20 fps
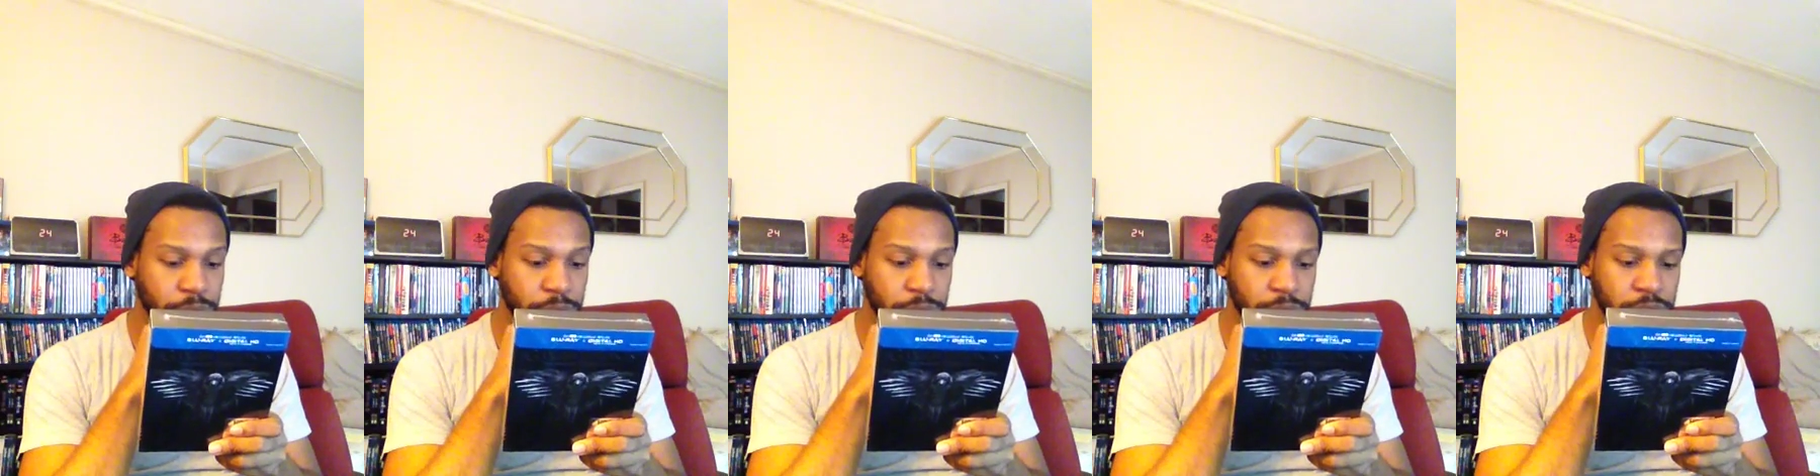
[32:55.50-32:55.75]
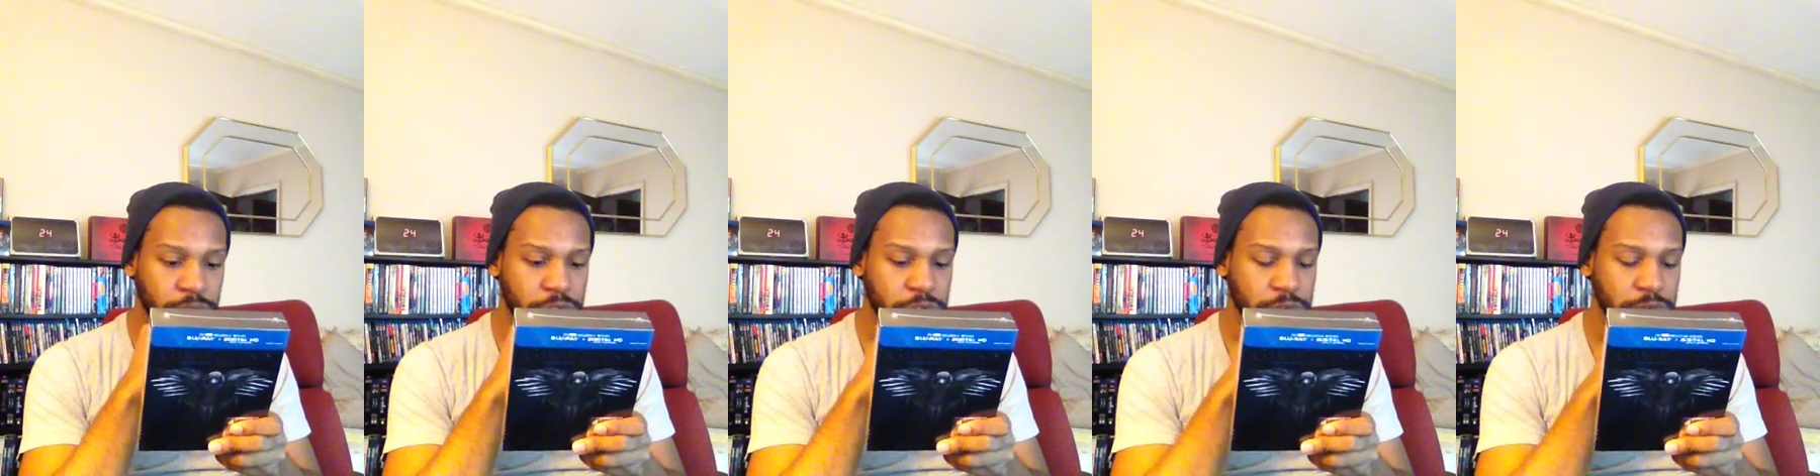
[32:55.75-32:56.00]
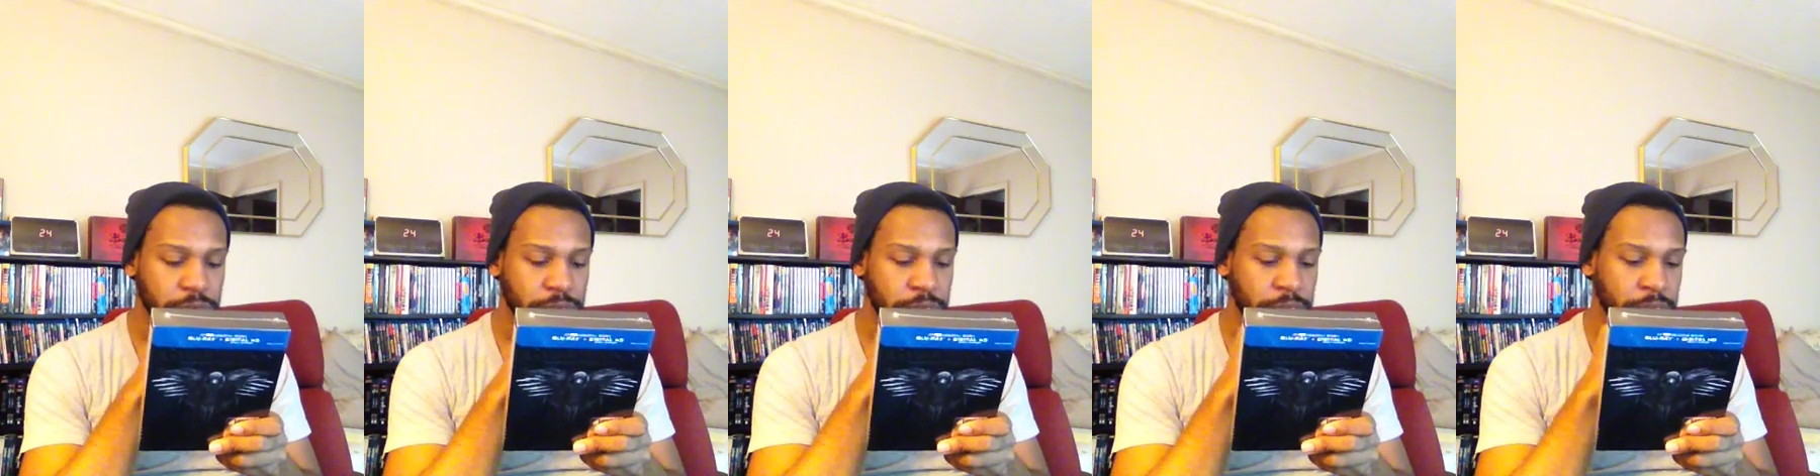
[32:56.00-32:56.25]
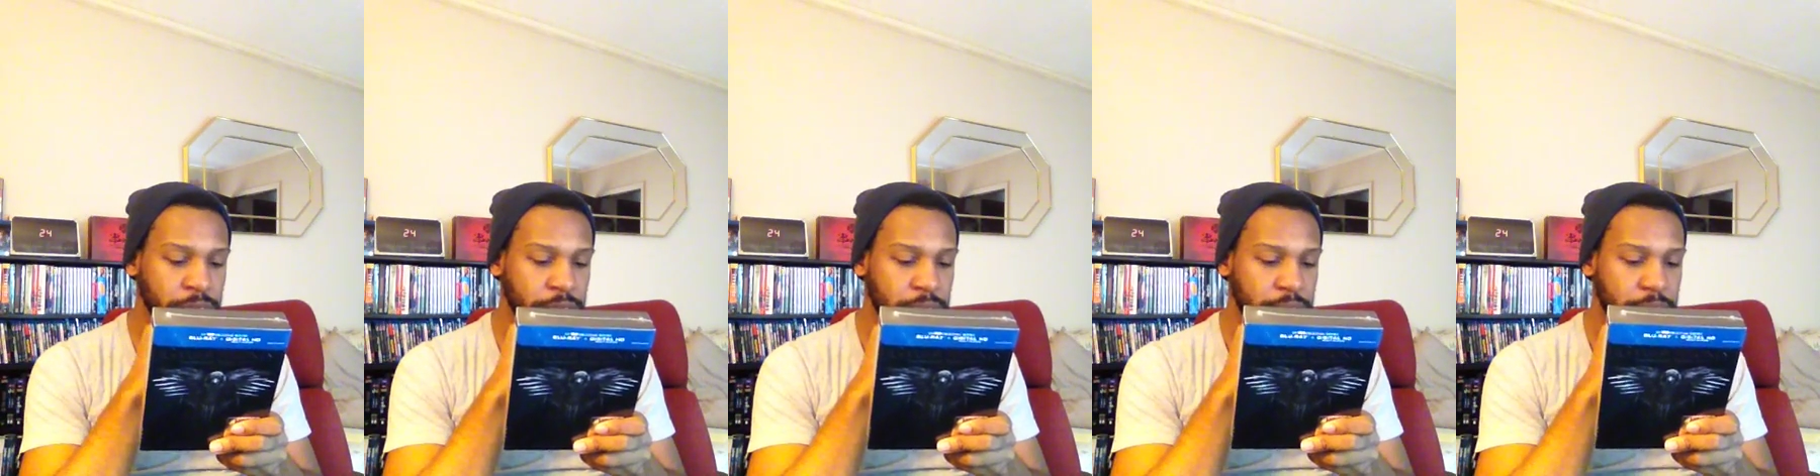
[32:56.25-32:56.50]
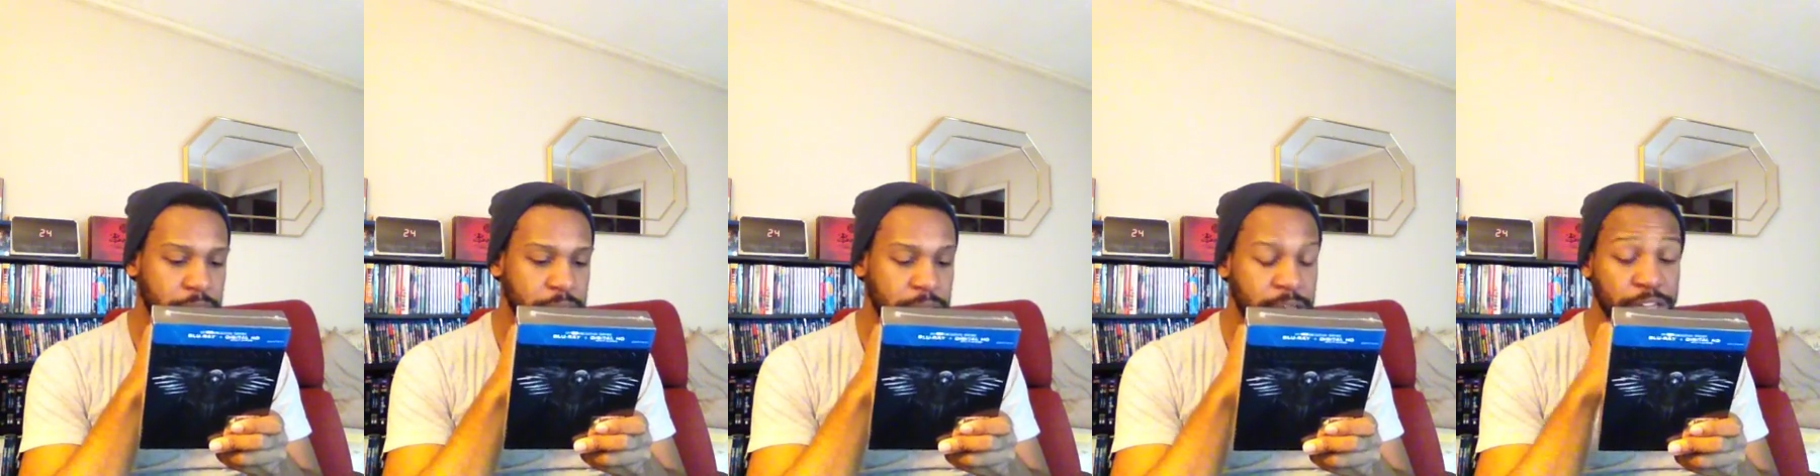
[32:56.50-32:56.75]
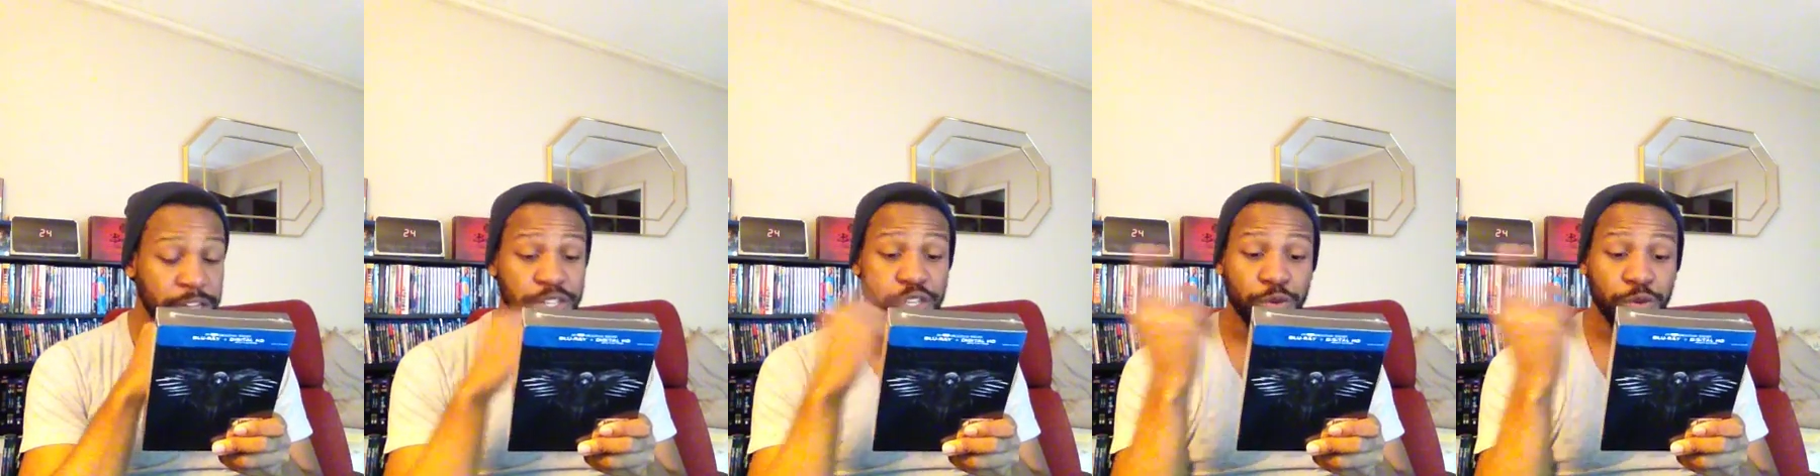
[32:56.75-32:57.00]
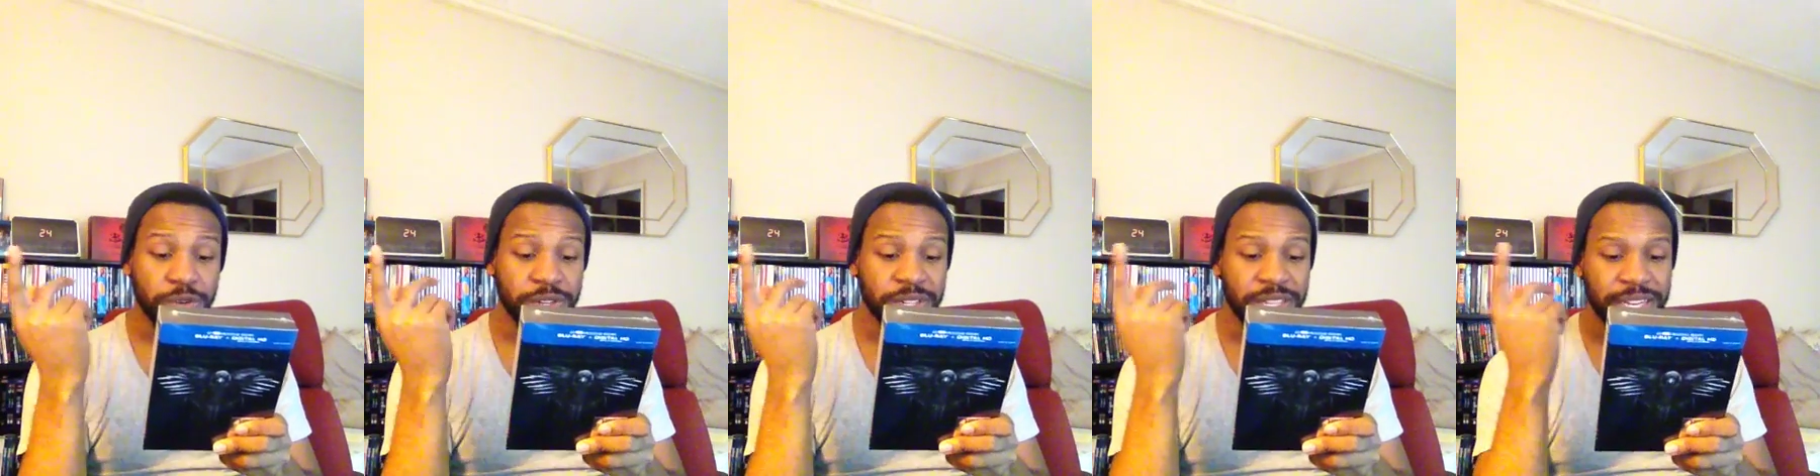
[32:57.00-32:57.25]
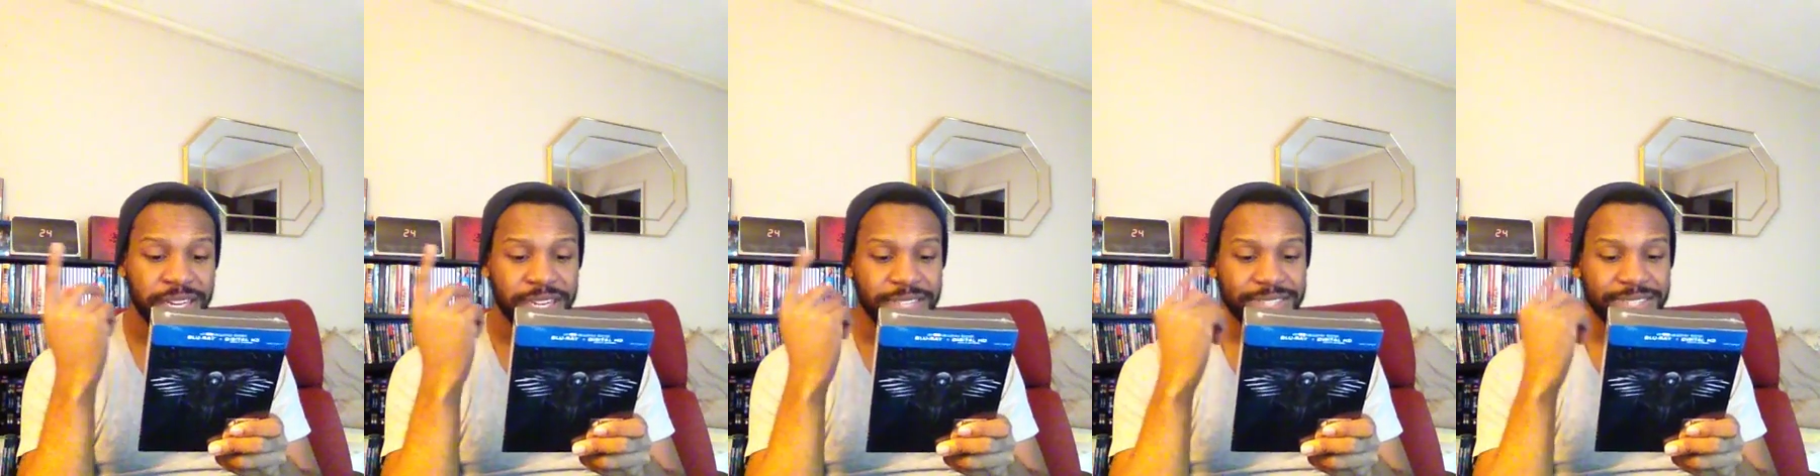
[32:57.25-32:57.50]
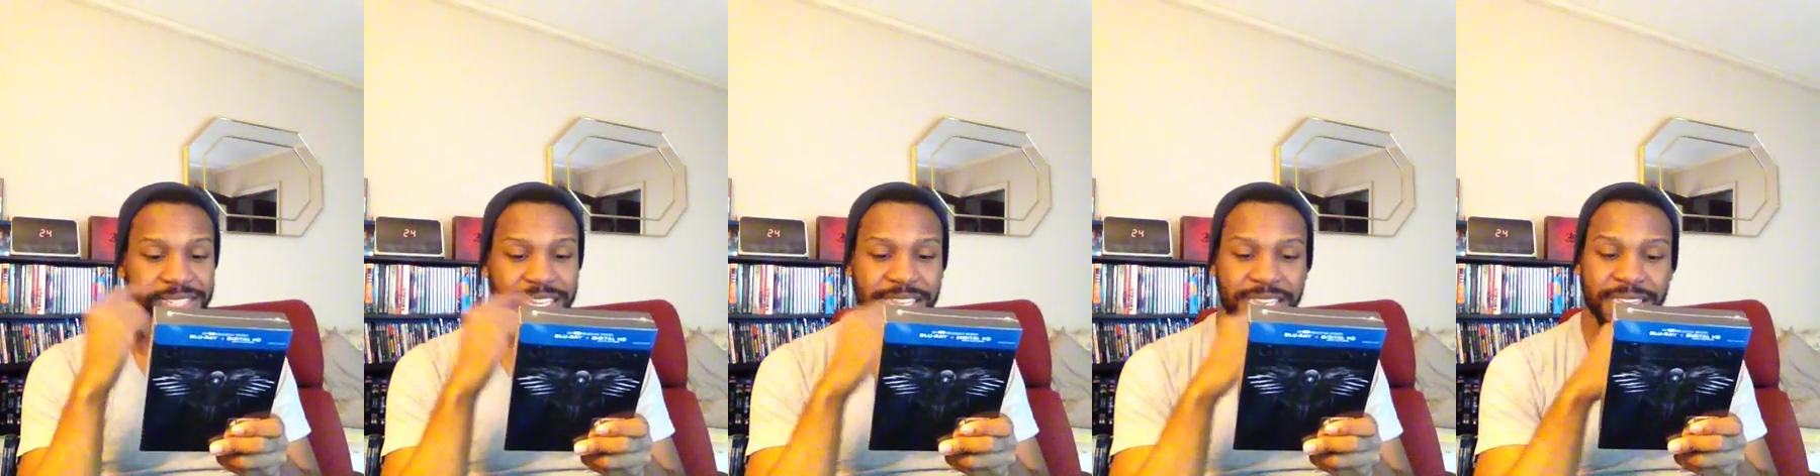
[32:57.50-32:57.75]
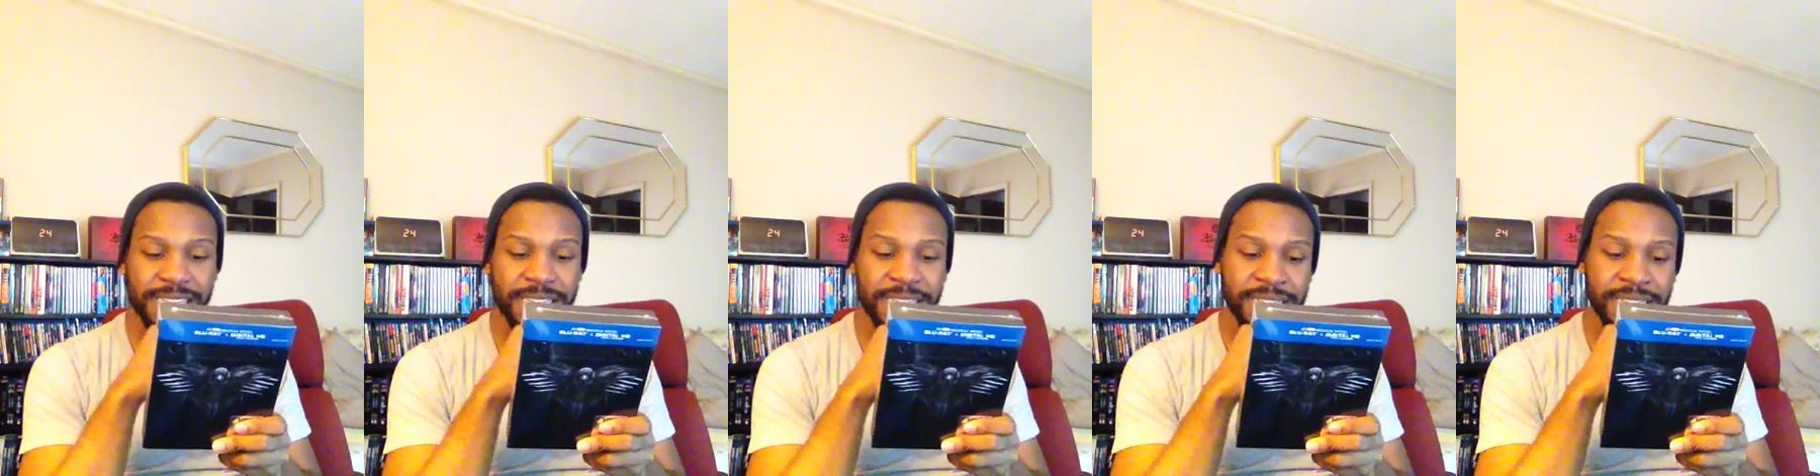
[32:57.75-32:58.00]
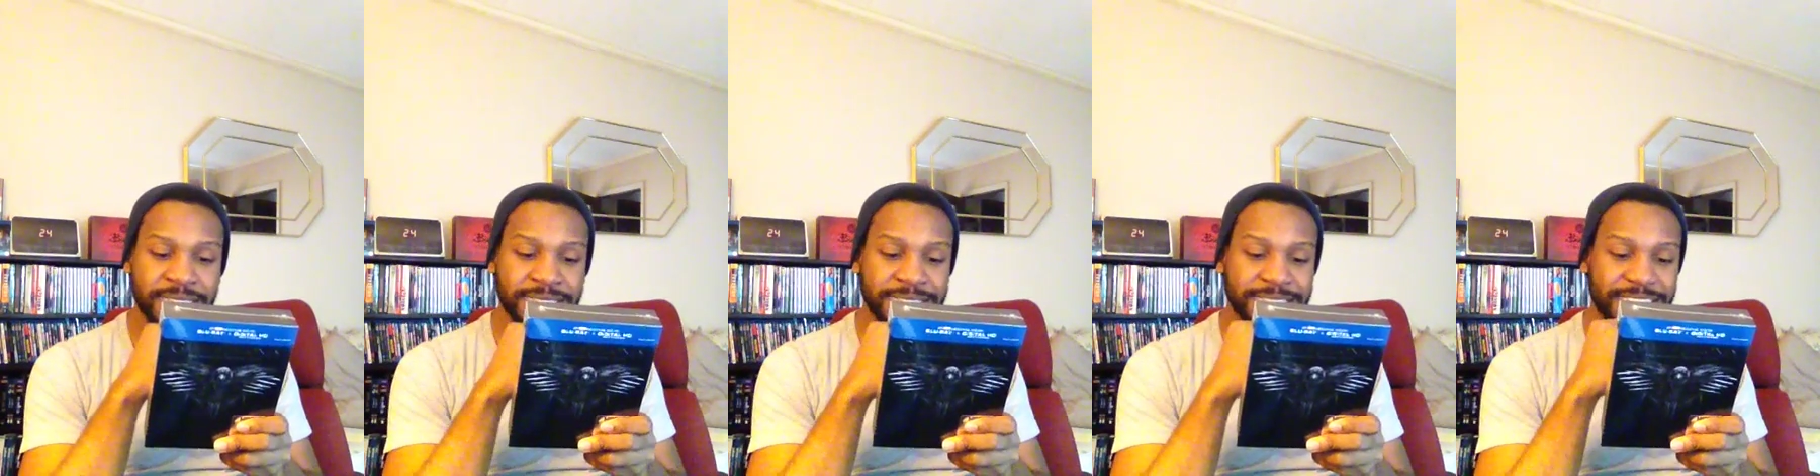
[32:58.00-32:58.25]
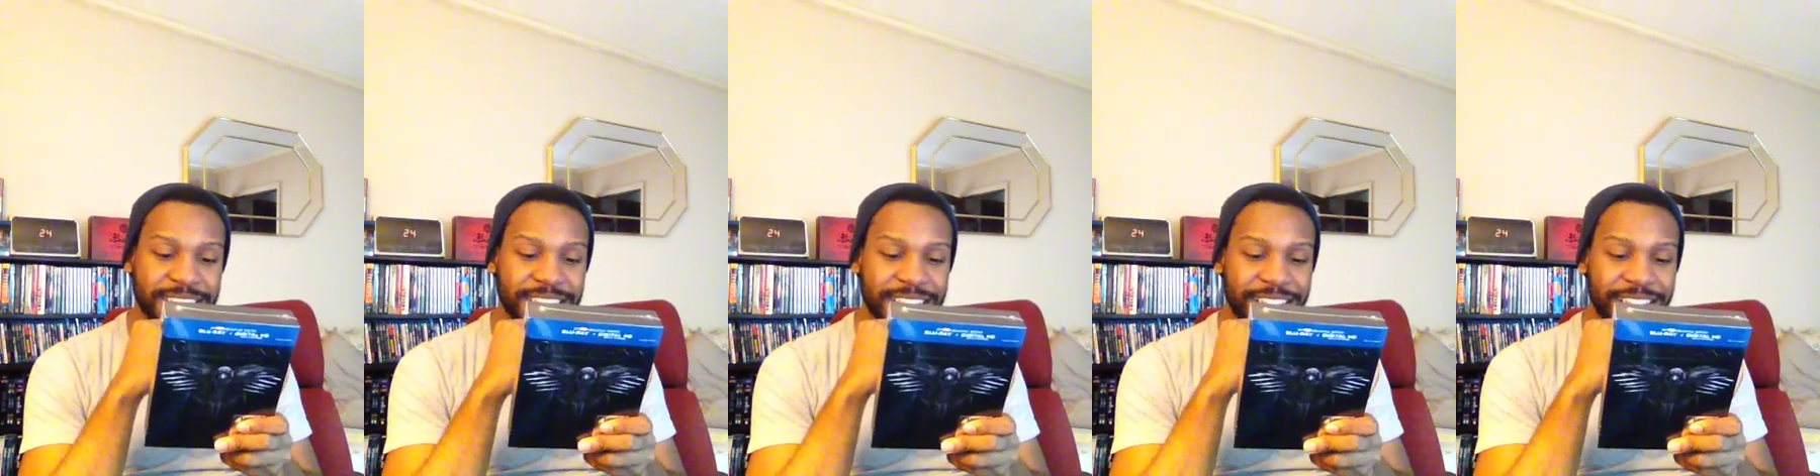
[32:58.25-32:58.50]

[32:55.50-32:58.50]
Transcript: Interesting. 2 deleted scenes